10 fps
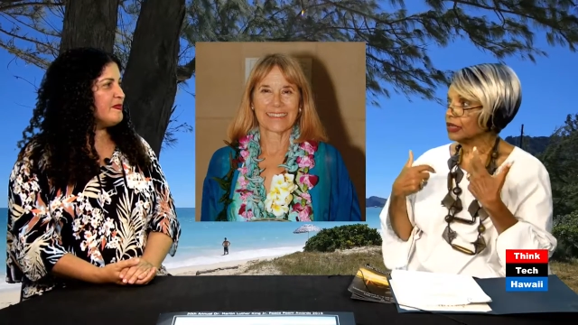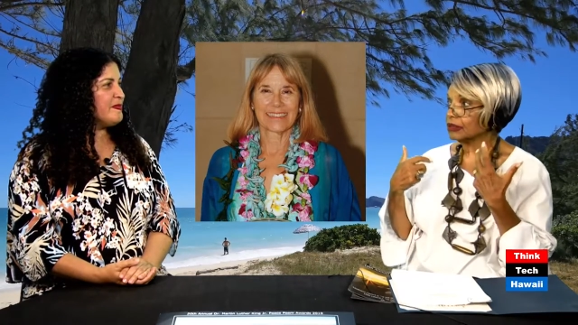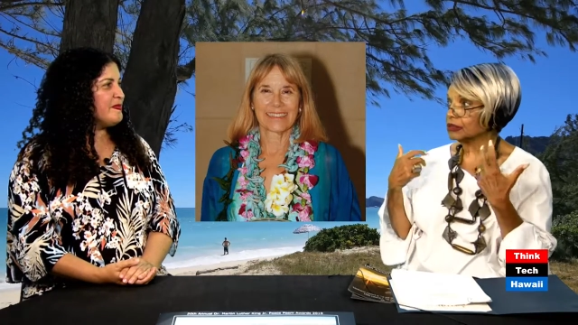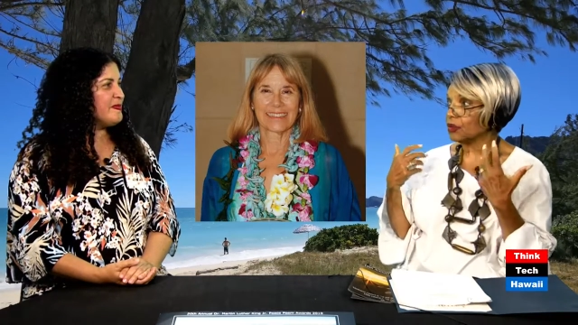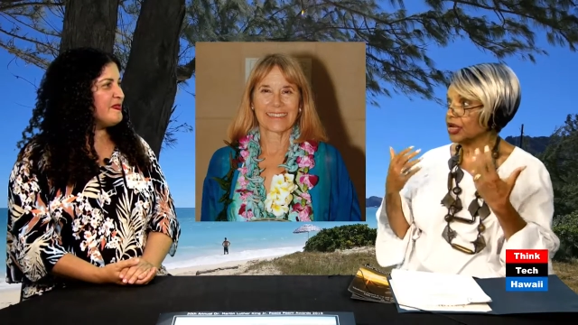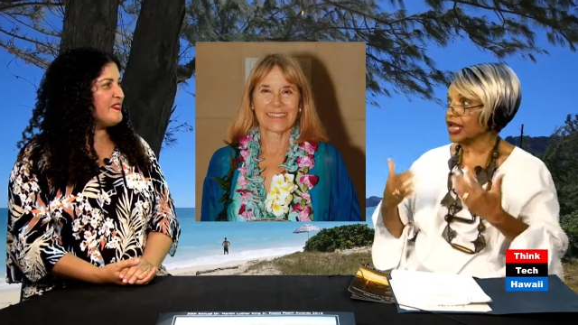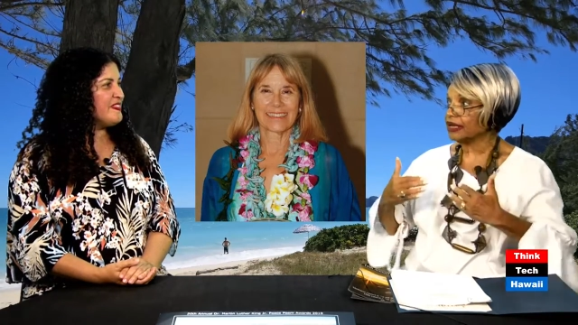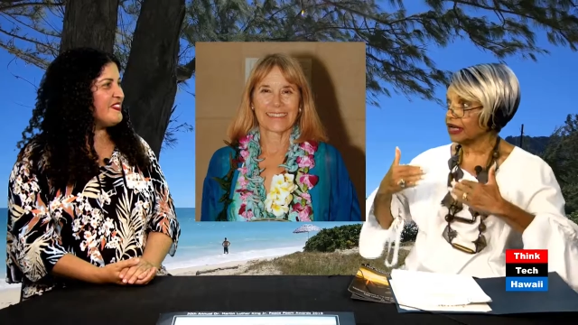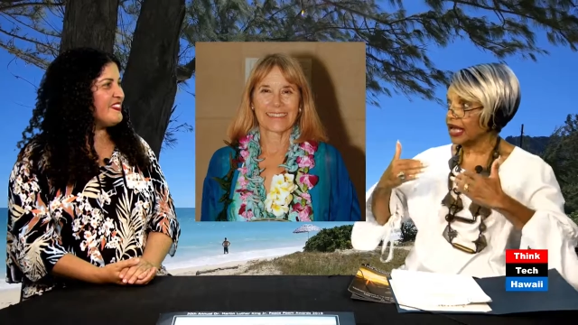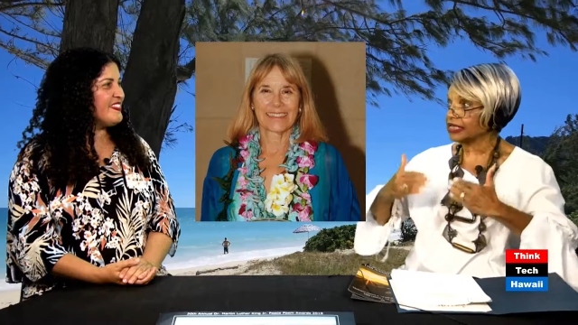Speaker 1: So we had
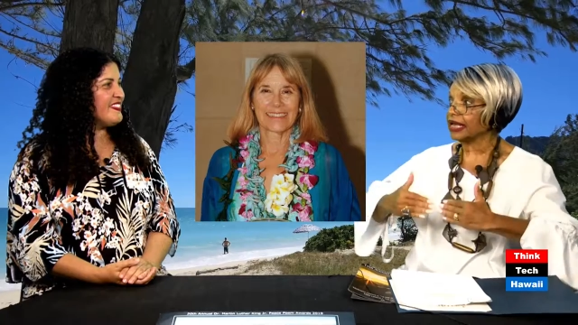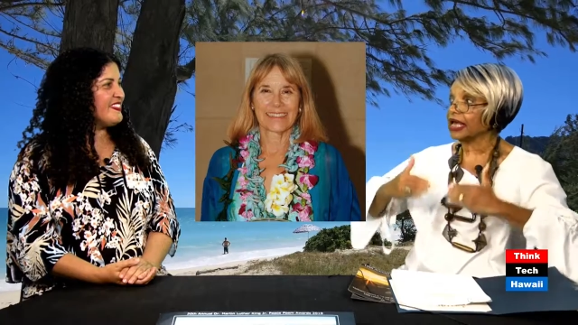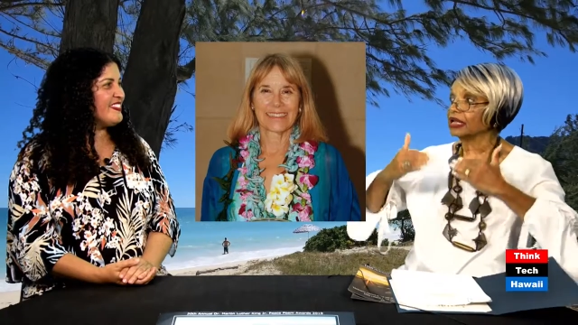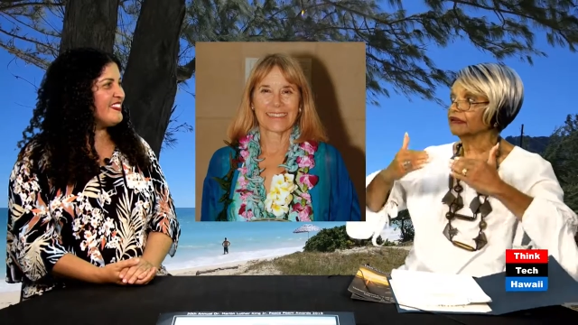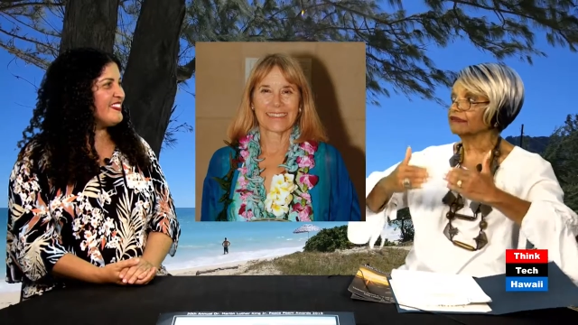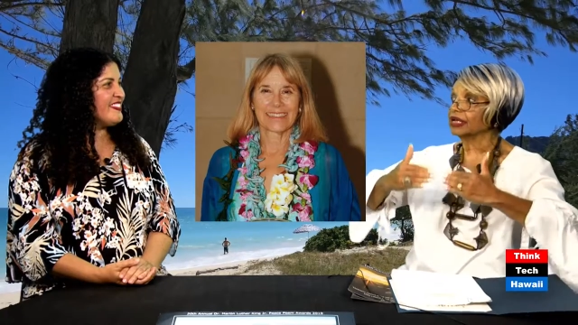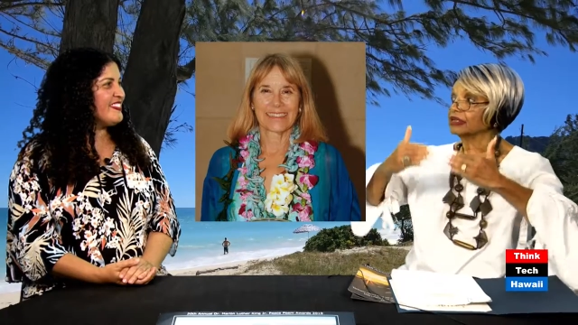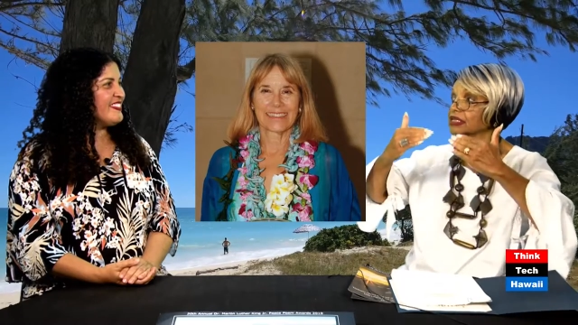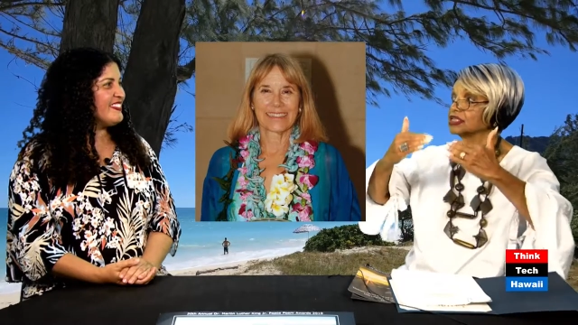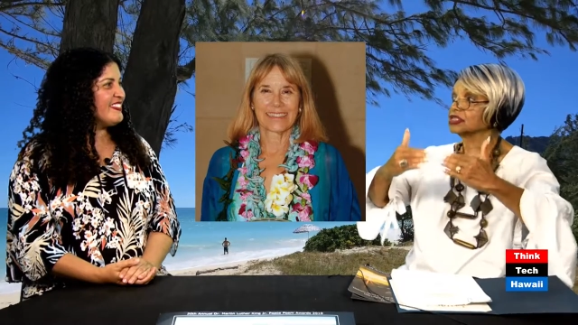to elevate
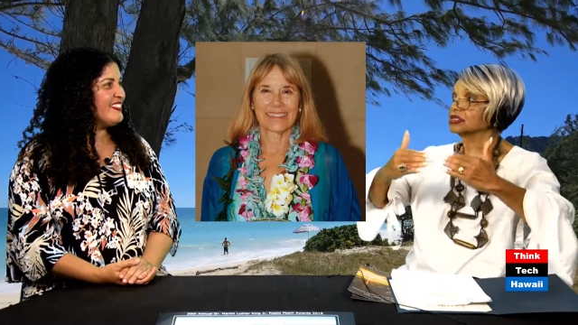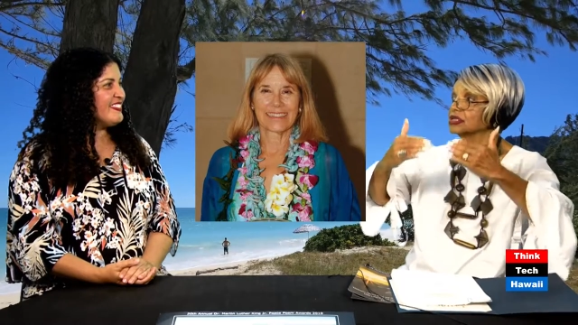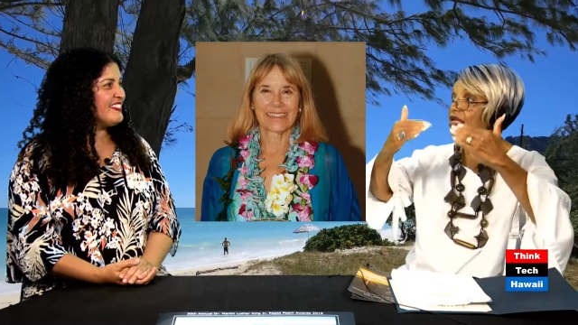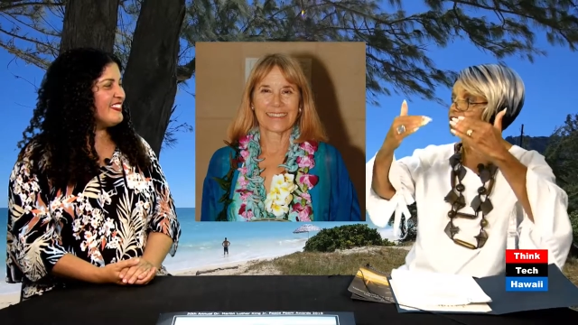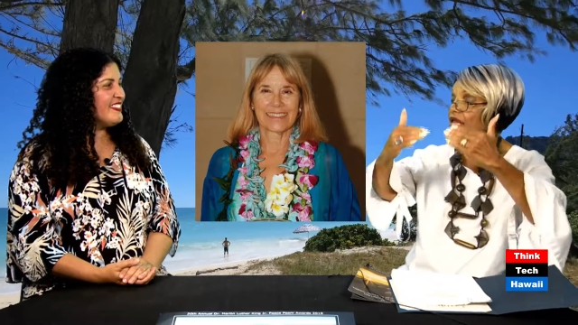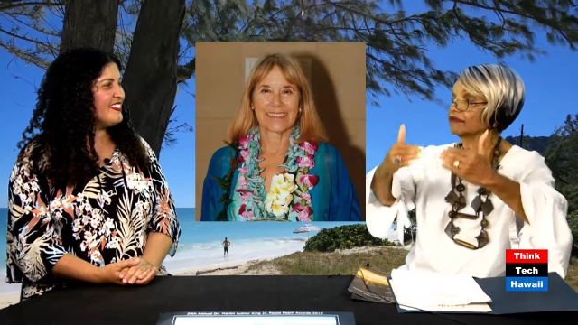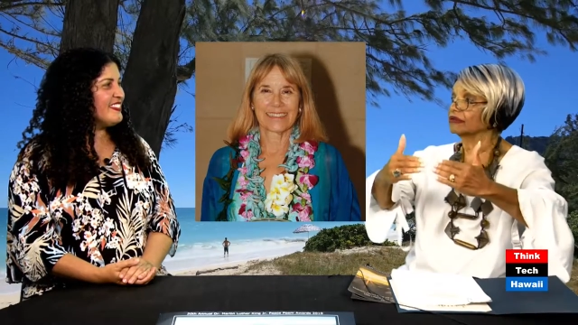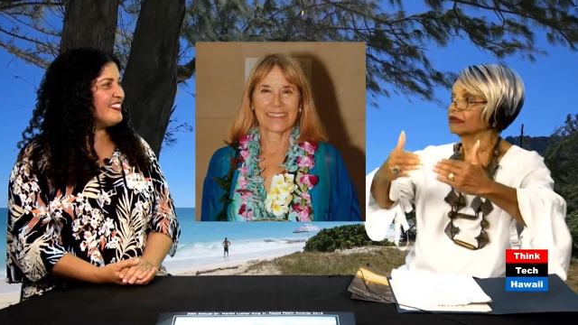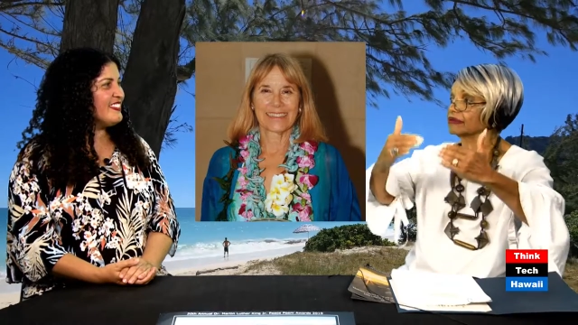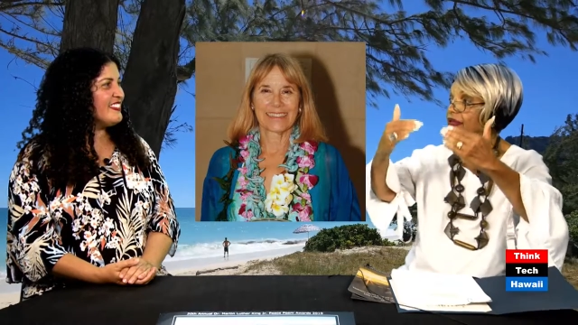this to the
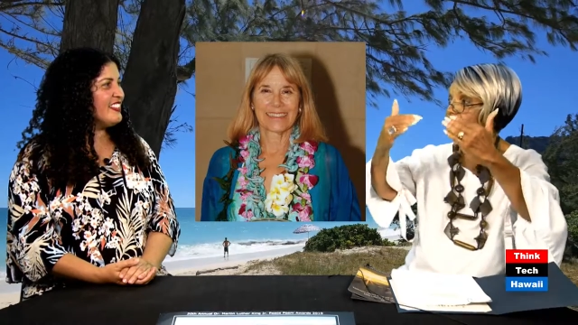level that